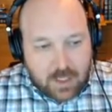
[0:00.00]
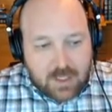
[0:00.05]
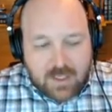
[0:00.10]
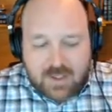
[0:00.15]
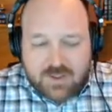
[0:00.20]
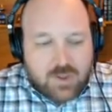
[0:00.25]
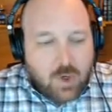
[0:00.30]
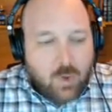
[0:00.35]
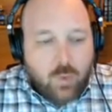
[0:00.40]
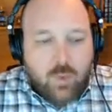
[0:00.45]

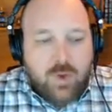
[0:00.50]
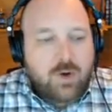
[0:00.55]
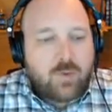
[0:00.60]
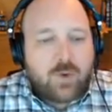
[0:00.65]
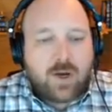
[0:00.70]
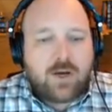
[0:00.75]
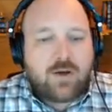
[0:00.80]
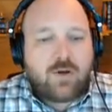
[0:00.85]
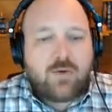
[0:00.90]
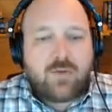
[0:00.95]
So we don't
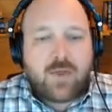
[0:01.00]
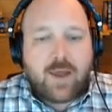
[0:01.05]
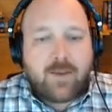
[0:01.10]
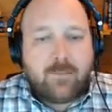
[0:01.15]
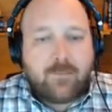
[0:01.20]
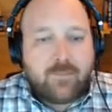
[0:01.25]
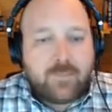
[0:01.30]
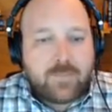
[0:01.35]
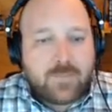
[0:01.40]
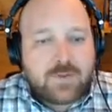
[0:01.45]
want to do that.
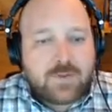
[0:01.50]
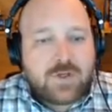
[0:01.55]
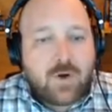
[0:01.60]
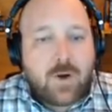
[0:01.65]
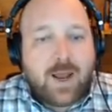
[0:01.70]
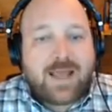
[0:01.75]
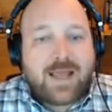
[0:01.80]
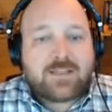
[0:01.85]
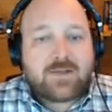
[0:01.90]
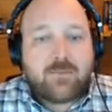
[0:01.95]
So
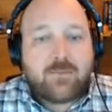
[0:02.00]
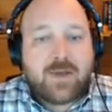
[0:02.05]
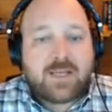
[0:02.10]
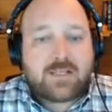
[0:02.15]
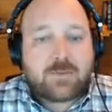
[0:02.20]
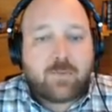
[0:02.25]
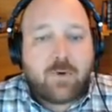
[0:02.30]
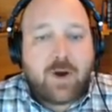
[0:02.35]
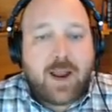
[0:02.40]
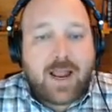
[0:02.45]
as a
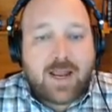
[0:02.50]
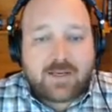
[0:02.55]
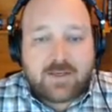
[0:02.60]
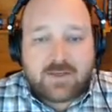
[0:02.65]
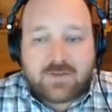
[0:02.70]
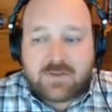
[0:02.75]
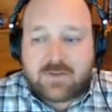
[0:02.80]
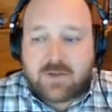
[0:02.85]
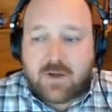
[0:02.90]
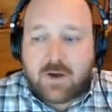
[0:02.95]
best
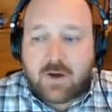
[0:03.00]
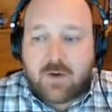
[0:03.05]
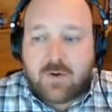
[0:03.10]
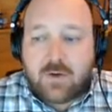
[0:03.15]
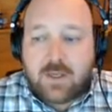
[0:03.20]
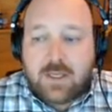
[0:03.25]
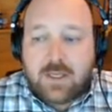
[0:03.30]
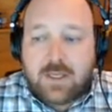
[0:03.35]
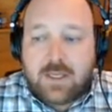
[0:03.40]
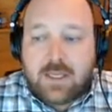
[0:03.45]
practice, though,
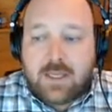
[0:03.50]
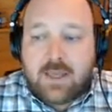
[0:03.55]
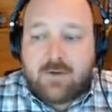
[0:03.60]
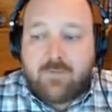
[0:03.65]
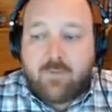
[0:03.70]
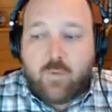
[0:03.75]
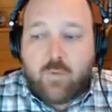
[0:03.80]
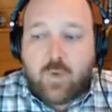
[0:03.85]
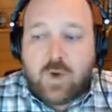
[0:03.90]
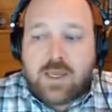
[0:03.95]

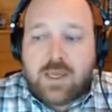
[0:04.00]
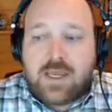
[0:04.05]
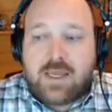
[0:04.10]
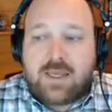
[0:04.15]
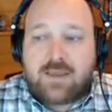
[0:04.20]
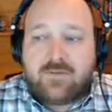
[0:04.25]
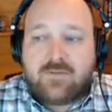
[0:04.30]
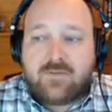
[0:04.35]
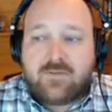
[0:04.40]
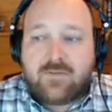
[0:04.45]
if we
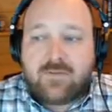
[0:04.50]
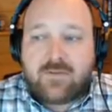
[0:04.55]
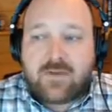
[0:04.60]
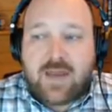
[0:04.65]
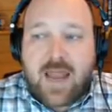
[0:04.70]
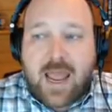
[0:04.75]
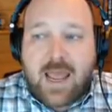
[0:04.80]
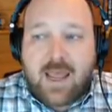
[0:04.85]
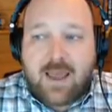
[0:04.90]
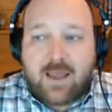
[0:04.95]

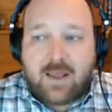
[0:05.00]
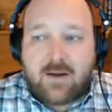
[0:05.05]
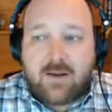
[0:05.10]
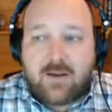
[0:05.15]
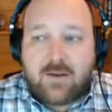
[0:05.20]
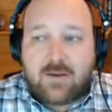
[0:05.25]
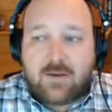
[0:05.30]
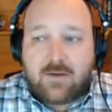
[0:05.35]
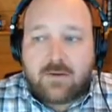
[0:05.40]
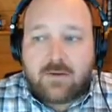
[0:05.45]

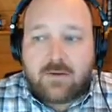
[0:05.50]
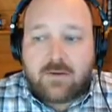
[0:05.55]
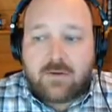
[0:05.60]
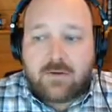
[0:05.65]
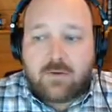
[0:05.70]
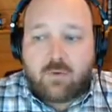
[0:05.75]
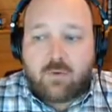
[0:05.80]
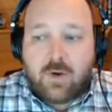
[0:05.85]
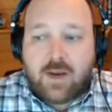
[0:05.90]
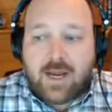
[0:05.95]
instead
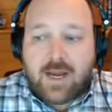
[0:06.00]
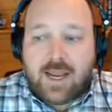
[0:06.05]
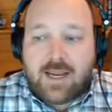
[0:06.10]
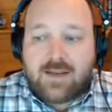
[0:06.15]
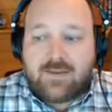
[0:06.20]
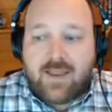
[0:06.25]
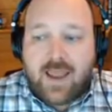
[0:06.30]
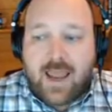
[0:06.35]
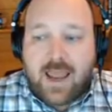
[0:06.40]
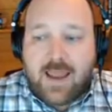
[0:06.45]
create a
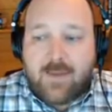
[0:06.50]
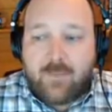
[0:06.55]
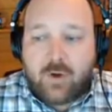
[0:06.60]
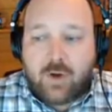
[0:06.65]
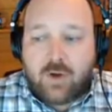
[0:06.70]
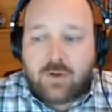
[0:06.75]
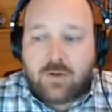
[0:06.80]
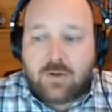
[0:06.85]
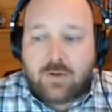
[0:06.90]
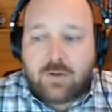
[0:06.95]

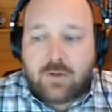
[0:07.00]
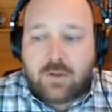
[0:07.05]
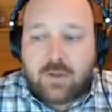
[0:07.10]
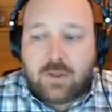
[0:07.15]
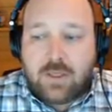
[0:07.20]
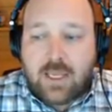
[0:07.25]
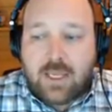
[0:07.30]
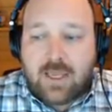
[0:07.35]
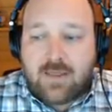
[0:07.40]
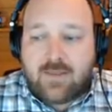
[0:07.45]
table,
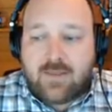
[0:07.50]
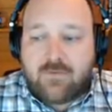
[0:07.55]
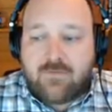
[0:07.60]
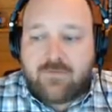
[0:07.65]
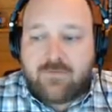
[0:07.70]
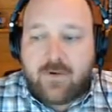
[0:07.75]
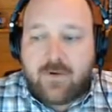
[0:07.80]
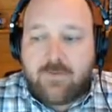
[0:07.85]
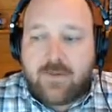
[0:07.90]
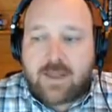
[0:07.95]
and then
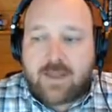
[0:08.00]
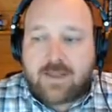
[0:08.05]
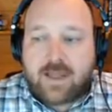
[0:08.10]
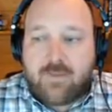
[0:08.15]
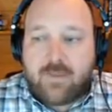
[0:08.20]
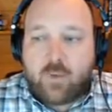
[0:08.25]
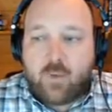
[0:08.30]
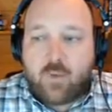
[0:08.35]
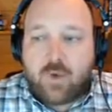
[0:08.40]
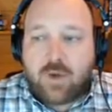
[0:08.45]
from that
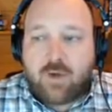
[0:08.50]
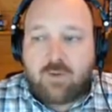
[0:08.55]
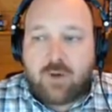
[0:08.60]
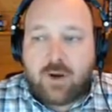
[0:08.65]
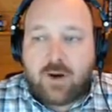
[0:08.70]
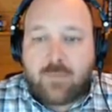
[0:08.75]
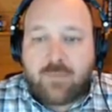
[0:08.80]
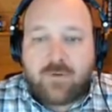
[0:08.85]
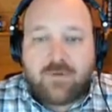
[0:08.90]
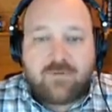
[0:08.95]
table we
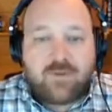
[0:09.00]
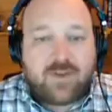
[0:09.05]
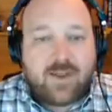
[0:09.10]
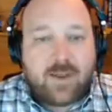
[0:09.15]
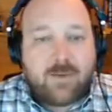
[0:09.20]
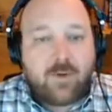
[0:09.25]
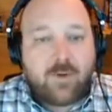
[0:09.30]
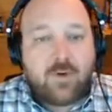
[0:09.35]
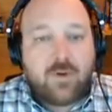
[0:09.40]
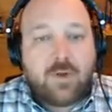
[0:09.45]
create our pivot
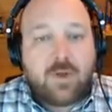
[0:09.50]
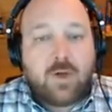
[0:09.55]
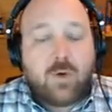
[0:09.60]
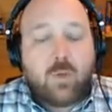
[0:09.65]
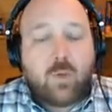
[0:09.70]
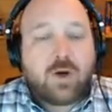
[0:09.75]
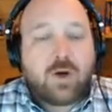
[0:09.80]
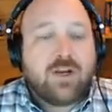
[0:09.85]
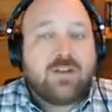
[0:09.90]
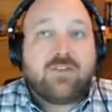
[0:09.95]
table,
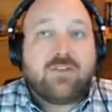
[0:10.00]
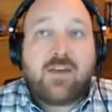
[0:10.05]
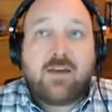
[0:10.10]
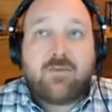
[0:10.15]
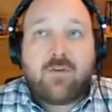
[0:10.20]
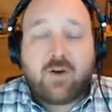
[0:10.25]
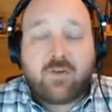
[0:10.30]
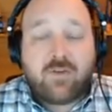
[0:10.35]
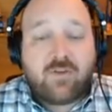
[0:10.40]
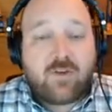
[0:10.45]
we're going to save
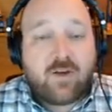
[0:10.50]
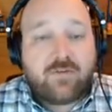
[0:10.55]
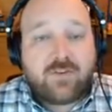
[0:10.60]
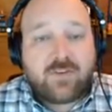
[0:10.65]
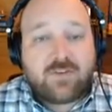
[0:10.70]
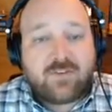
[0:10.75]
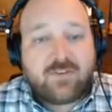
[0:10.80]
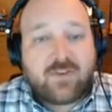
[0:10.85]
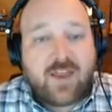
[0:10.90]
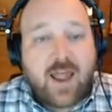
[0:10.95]
ourselves a
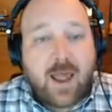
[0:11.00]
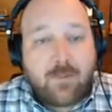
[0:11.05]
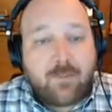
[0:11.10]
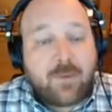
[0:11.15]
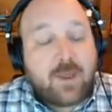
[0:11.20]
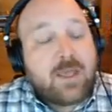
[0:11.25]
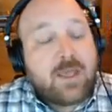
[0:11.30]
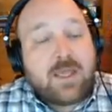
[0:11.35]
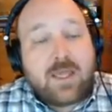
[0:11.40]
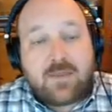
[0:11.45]
step
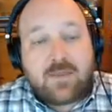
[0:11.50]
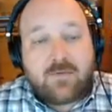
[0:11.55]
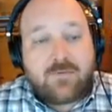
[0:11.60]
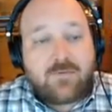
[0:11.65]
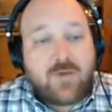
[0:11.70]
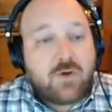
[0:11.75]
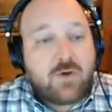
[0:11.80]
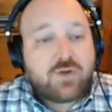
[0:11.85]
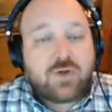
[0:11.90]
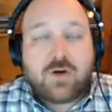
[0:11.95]
in the
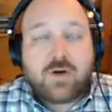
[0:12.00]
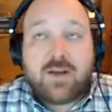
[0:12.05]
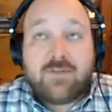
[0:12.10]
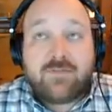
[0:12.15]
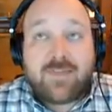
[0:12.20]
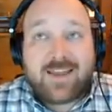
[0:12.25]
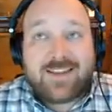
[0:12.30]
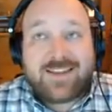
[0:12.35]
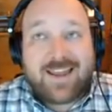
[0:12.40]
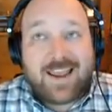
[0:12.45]
future if
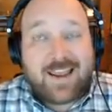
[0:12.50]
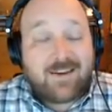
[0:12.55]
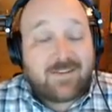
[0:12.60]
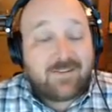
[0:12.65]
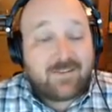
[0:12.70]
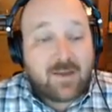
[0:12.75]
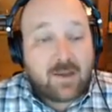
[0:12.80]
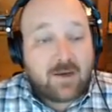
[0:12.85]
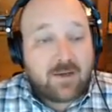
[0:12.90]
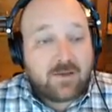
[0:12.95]
that data
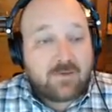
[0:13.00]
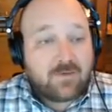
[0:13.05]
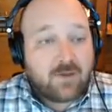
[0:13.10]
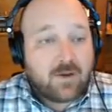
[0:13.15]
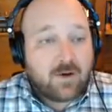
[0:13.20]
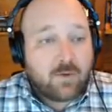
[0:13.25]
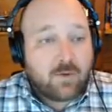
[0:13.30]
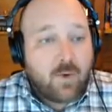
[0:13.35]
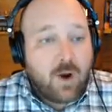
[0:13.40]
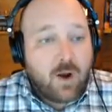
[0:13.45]
set is
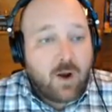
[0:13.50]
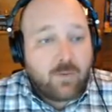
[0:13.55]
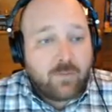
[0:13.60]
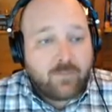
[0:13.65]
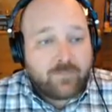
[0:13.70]
going to grow.